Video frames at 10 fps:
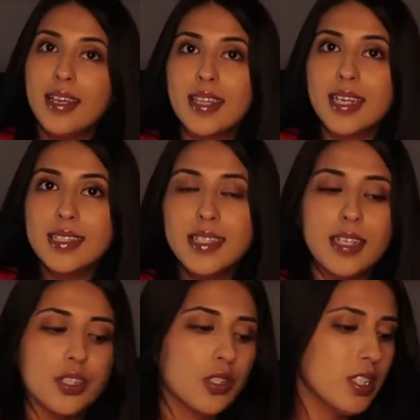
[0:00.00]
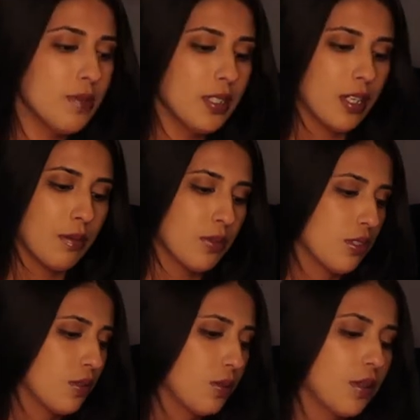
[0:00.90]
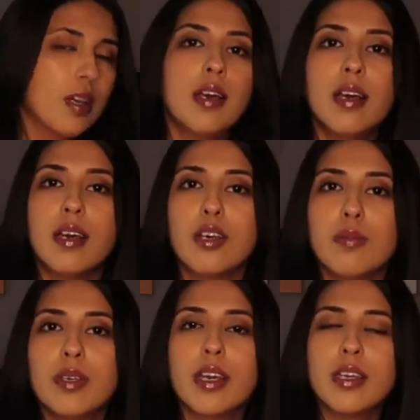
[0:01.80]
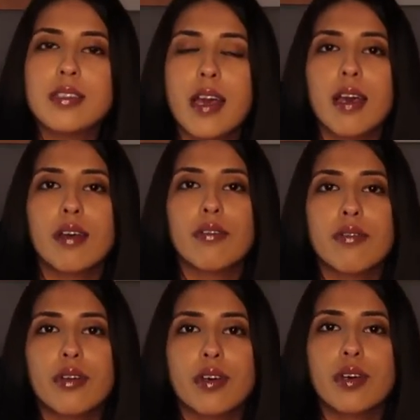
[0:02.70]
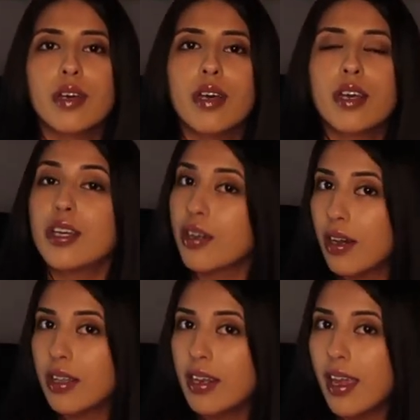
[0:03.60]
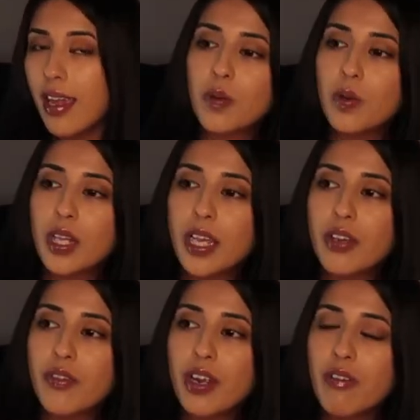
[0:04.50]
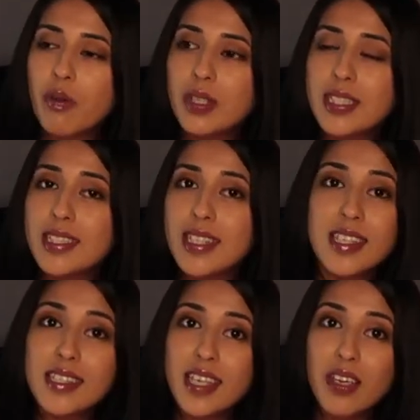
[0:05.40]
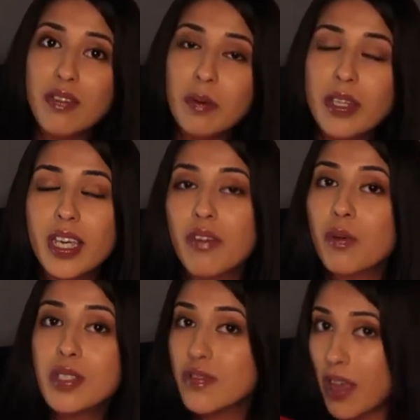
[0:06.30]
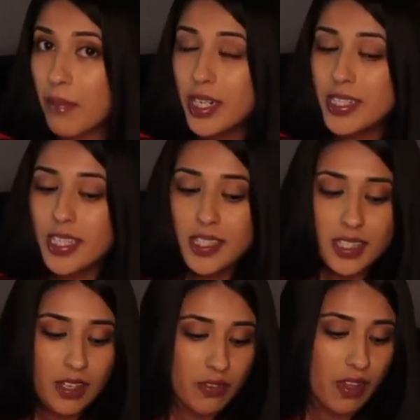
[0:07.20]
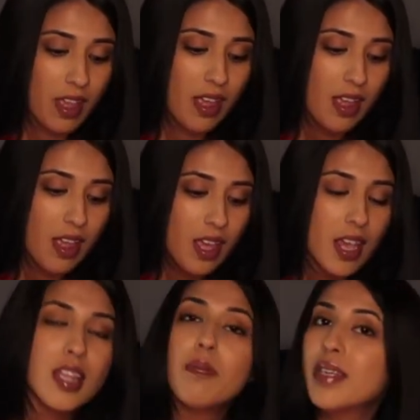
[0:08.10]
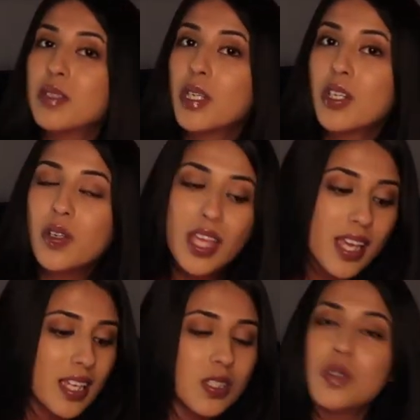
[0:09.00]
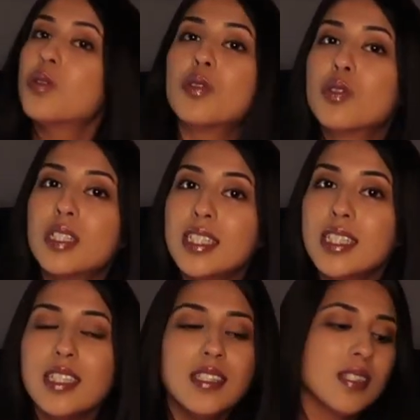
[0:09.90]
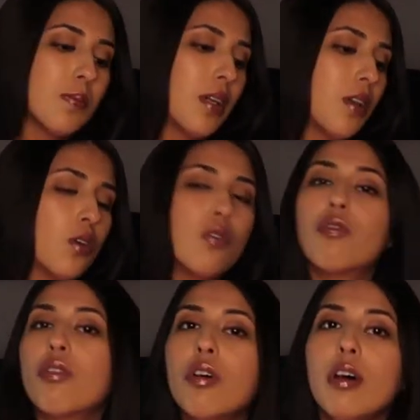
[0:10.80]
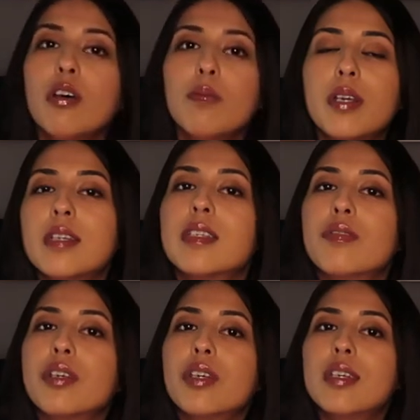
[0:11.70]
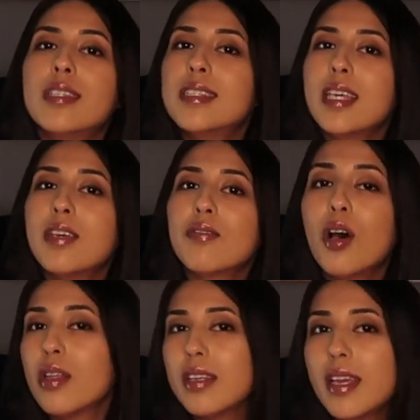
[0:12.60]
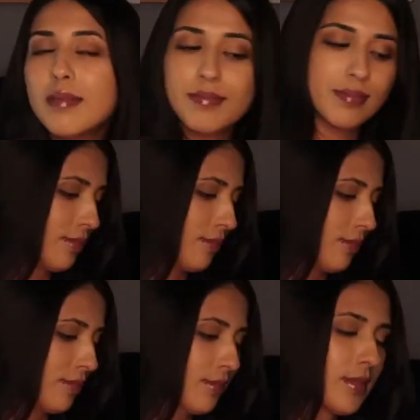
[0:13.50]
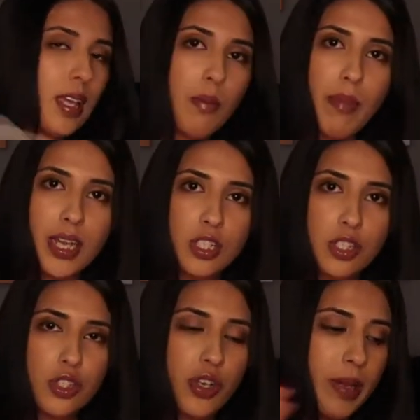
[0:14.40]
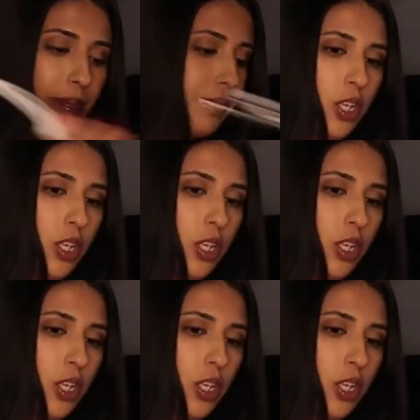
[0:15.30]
like I said it's Christmas time so I hope you guys have uh, a good holiday. I would like for everyone to stay safe. I would like everyone's family to stay safe. And the best way to do that is to social distance. But overall, I hope you guys have a good, safe holiday. Back to the strap.